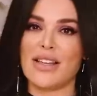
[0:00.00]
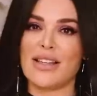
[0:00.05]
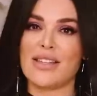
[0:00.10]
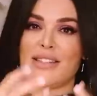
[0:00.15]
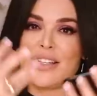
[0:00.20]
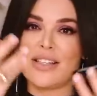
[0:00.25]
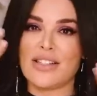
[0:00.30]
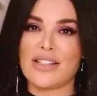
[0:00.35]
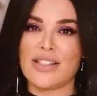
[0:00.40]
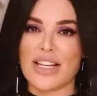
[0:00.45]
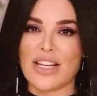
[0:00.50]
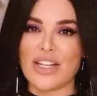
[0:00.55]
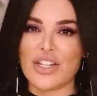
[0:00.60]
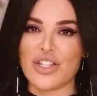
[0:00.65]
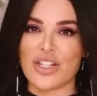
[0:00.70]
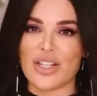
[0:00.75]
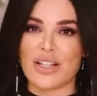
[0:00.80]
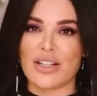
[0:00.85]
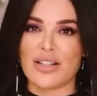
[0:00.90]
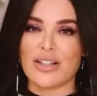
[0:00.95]

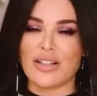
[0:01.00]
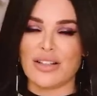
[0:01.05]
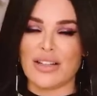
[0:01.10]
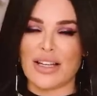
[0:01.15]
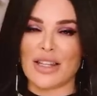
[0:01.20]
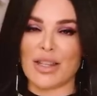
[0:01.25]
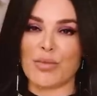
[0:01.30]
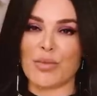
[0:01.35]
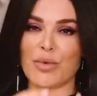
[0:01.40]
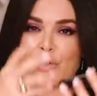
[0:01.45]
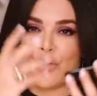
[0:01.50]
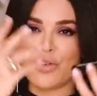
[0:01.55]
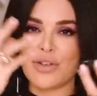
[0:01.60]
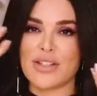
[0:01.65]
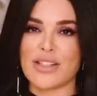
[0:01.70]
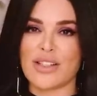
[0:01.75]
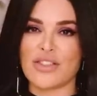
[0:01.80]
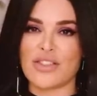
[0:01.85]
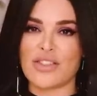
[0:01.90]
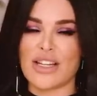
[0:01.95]
sensation, like the bukhur
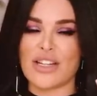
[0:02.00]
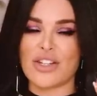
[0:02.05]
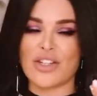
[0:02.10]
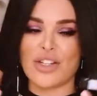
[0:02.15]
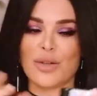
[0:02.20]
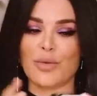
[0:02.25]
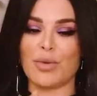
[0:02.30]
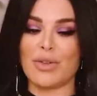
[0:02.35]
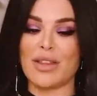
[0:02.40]
sensation,